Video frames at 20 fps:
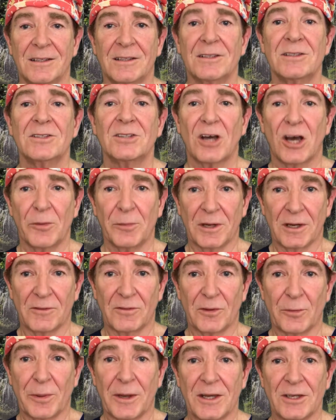Timing of
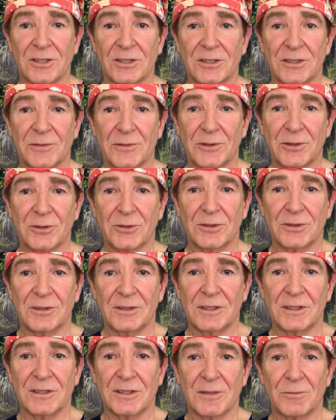the patient's fluid
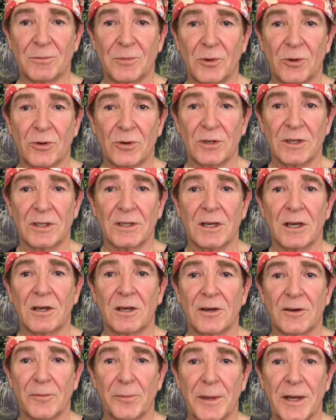is important. A
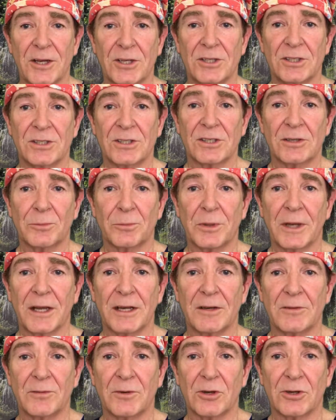lot of patients
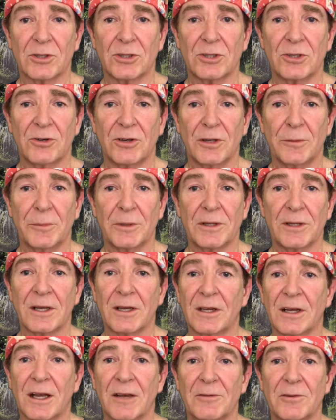complain of nocturia, but
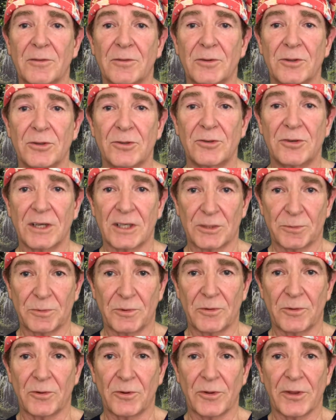they'll have a few drinks
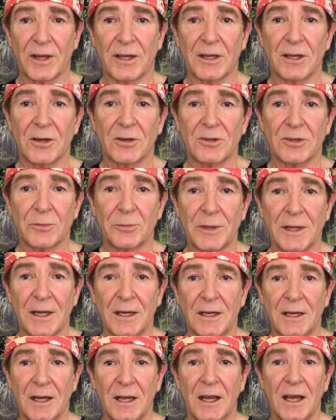before they go to
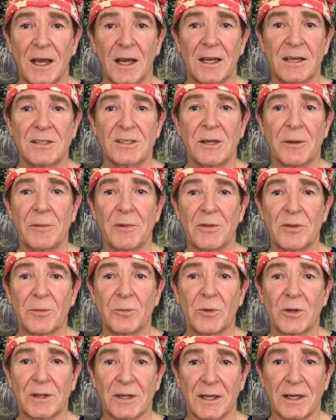bed, and some of
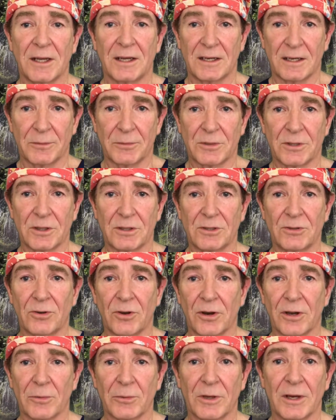them, when they get up to the
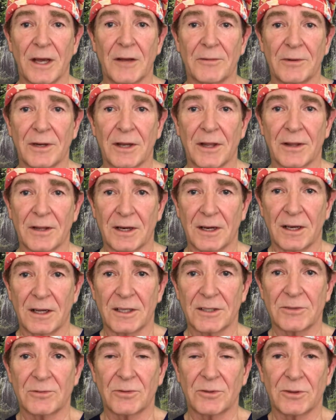toilet, will have another
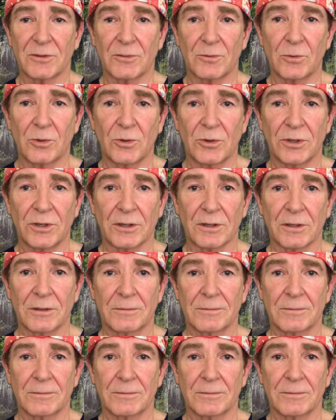glass full of water.